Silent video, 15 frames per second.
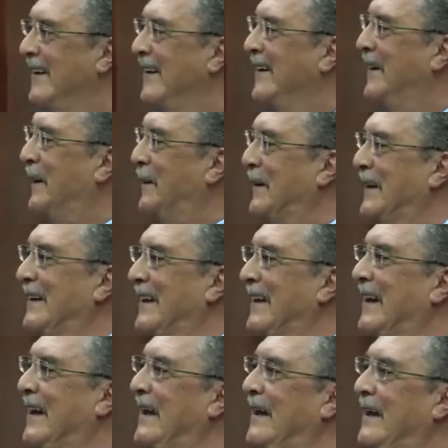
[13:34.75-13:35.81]
I mean,
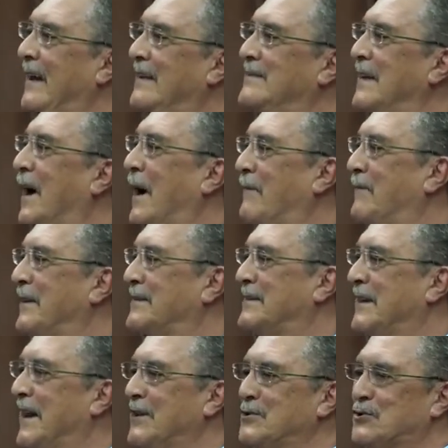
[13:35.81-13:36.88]
he is obviously
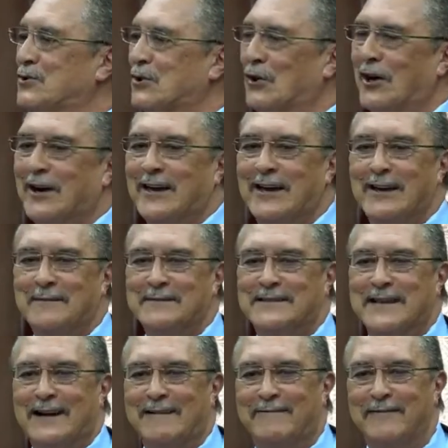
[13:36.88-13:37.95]
enjoying
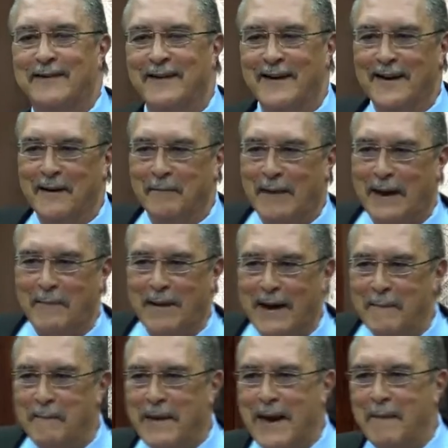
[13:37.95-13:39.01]
himself by my
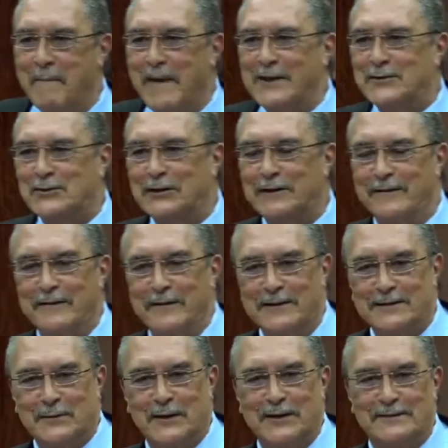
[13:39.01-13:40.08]
mere mention of these words.